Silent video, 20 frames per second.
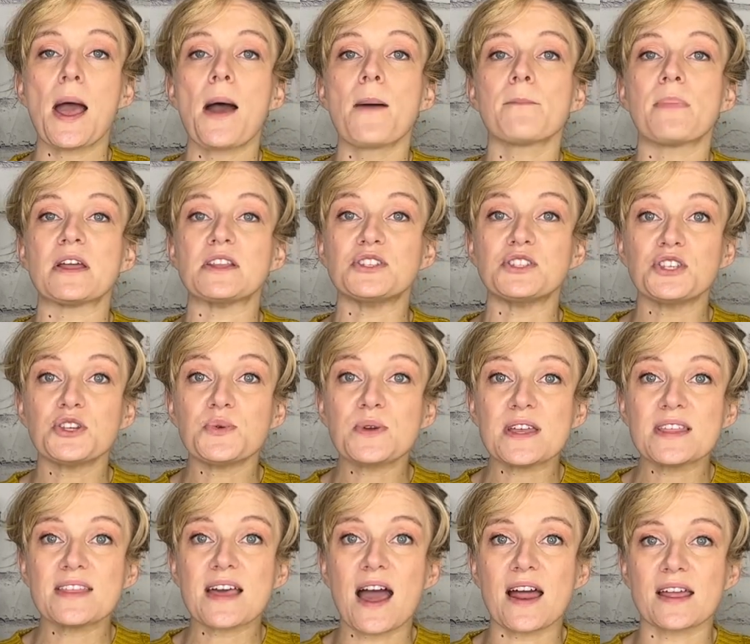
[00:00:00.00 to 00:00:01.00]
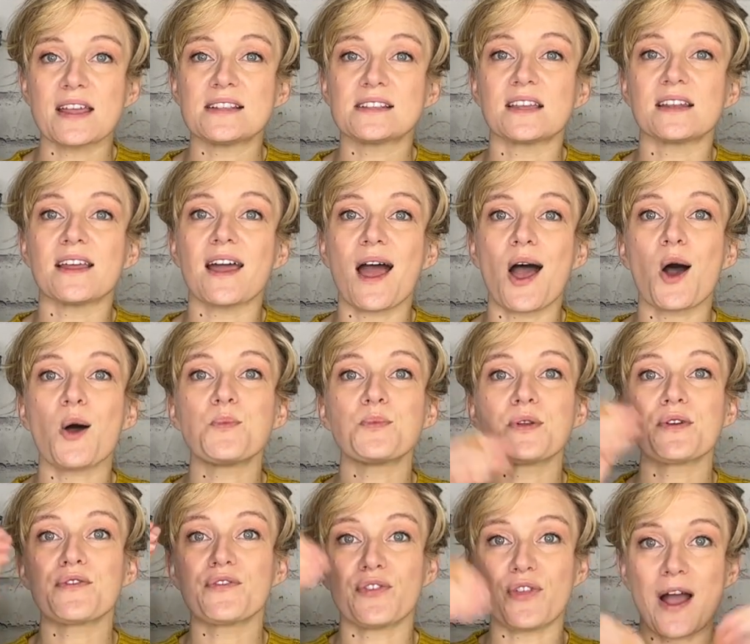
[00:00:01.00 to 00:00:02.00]
By doing that, it's gonna help
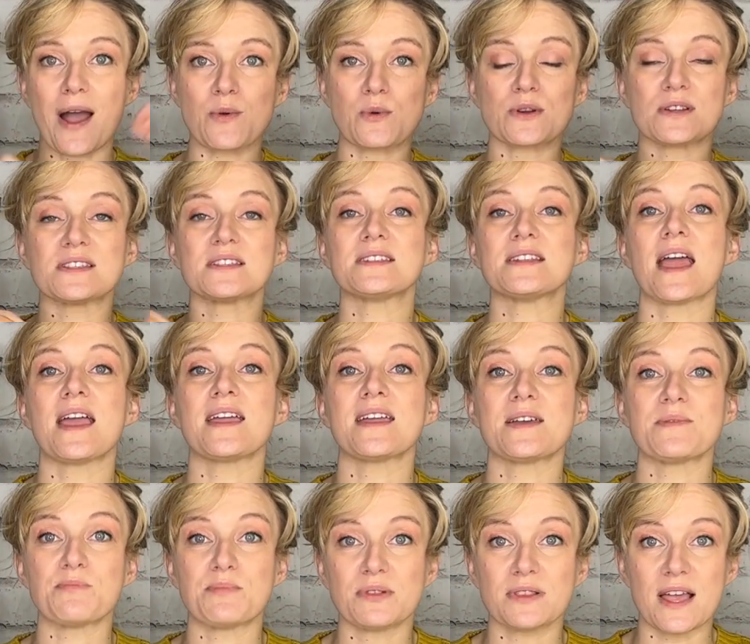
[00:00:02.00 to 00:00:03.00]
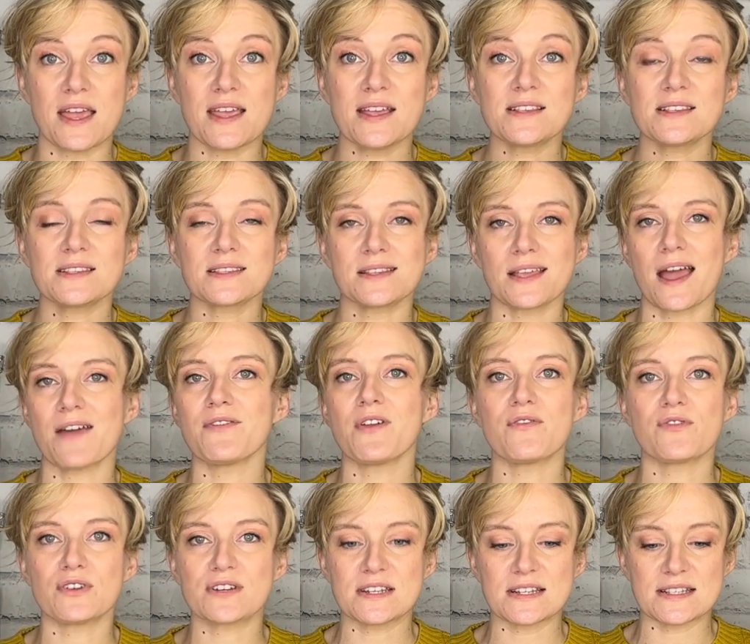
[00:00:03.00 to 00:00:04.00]
your flowers stay in place. Have you
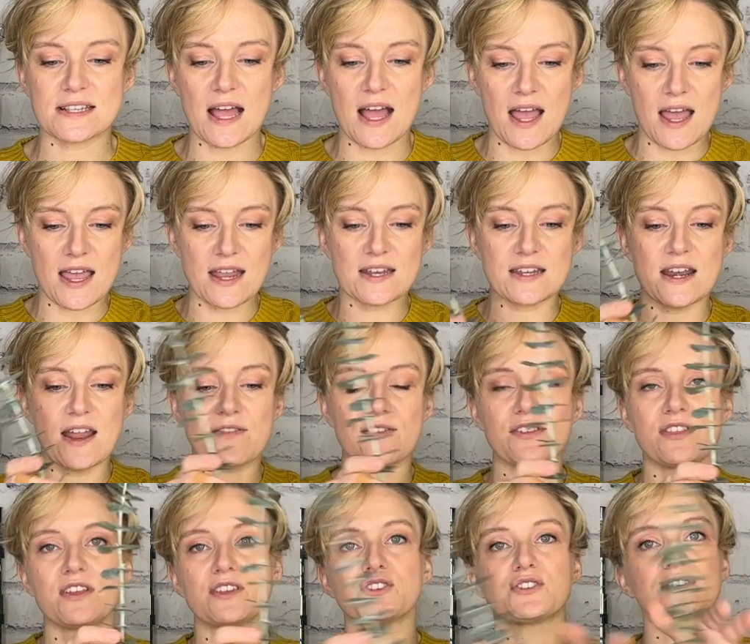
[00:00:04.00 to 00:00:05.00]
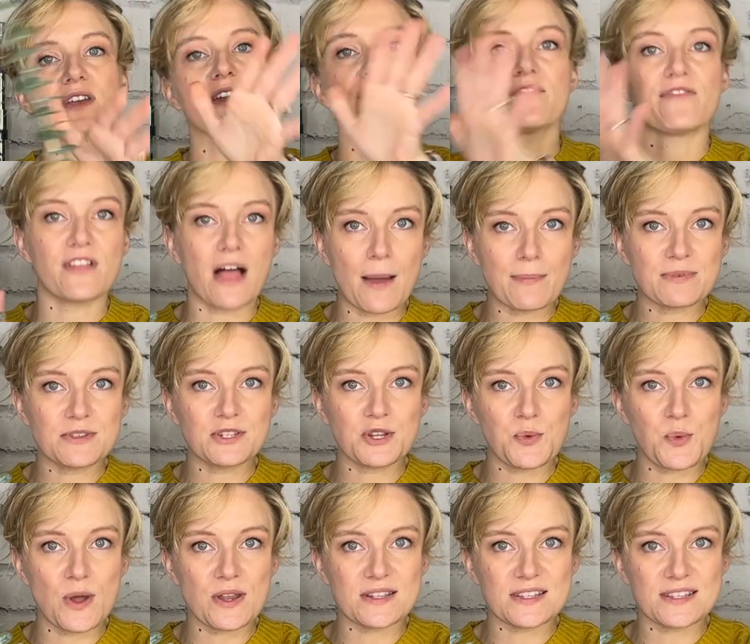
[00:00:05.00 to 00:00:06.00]
ever designed and everything just kind of flops to
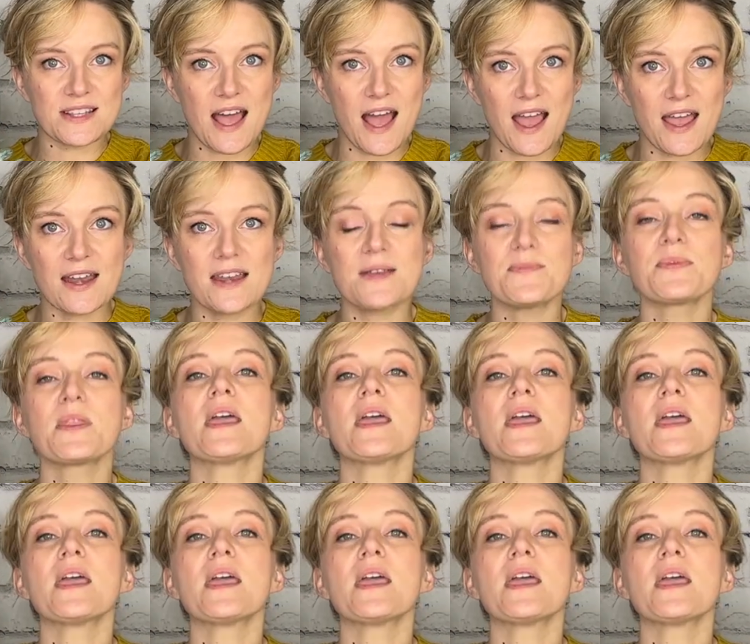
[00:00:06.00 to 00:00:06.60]
one side?